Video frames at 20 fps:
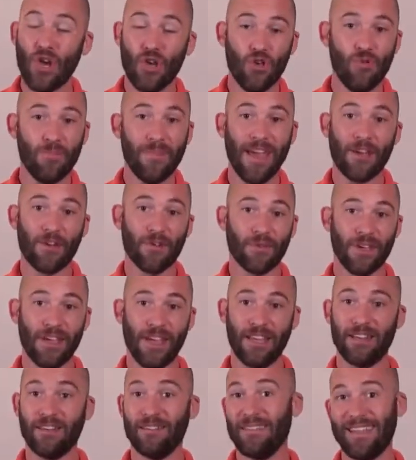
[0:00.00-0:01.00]
you may
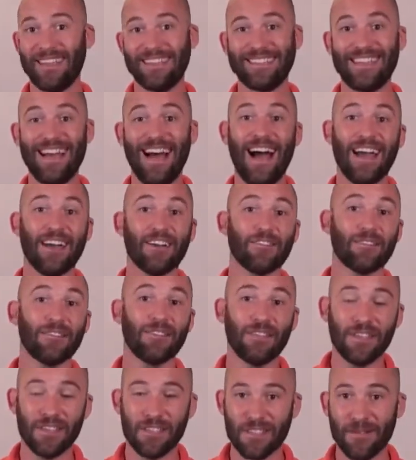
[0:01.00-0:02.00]
create the entire
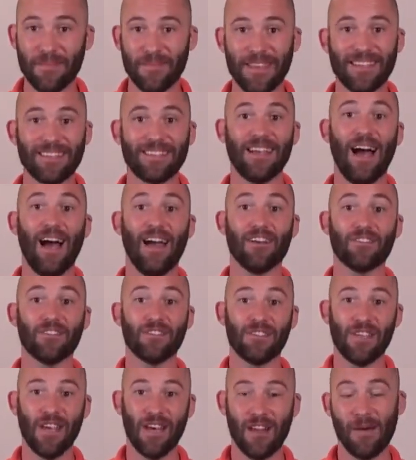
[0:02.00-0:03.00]
system, the entire
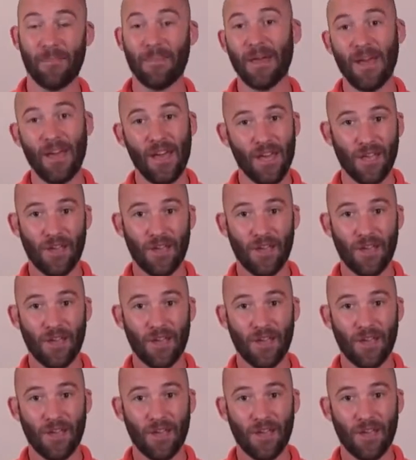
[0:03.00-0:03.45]
setup.